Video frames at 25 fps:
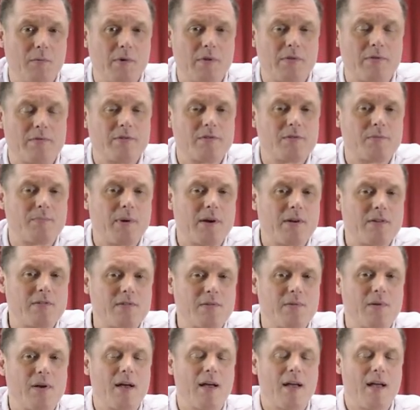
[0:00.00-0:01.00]
with respect
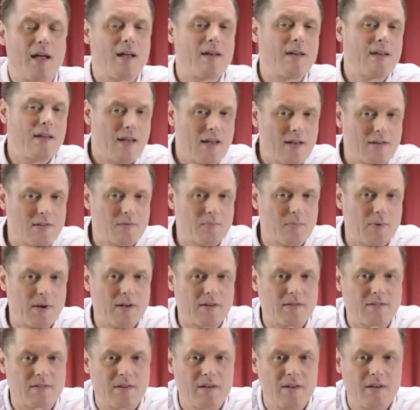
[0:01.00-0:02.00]
to any
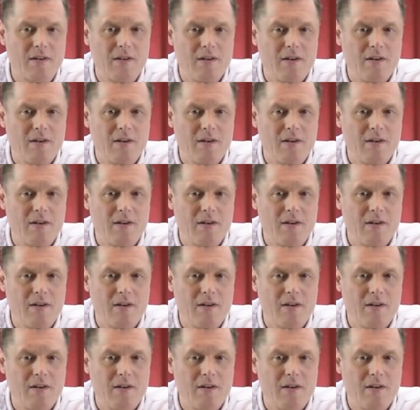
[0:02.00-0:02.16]
aspect